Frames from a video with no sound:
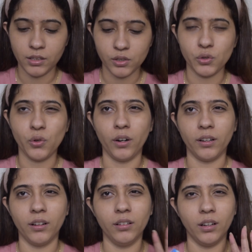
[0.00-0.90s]
It's not
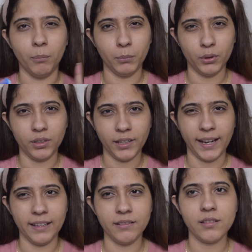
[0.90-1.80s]
a numbered
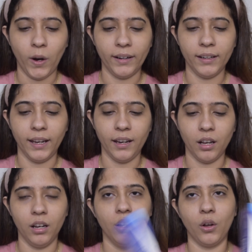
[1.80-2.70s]
lens, one day
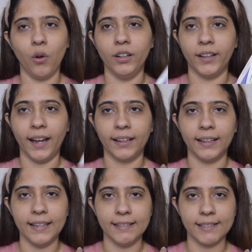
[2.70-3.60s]
color contact
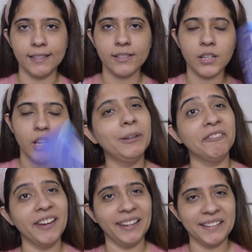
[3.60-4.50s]
lenses. I'll be
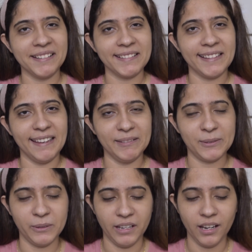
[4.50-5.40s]
wearing this lens
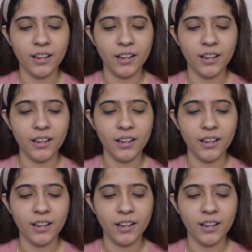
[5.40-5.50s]
today.